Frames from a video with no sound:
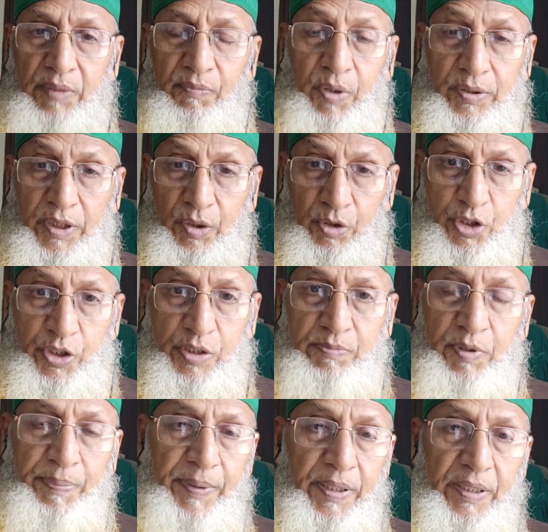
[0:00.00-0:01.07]
for the
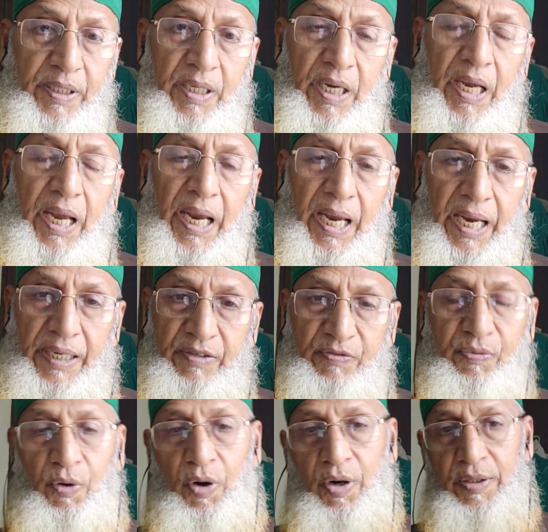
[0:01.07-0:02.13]
question paper and
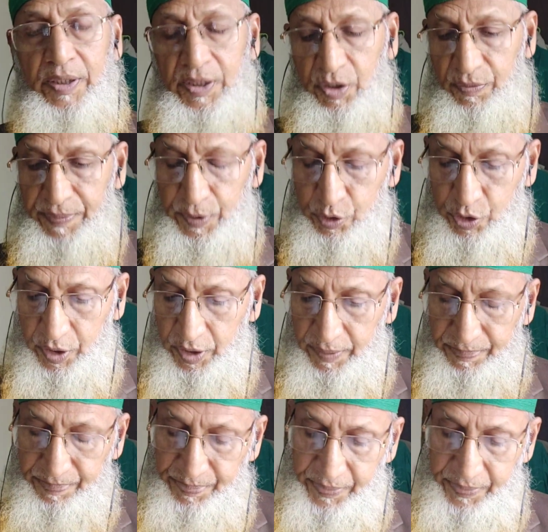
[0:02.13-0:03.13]
for your future.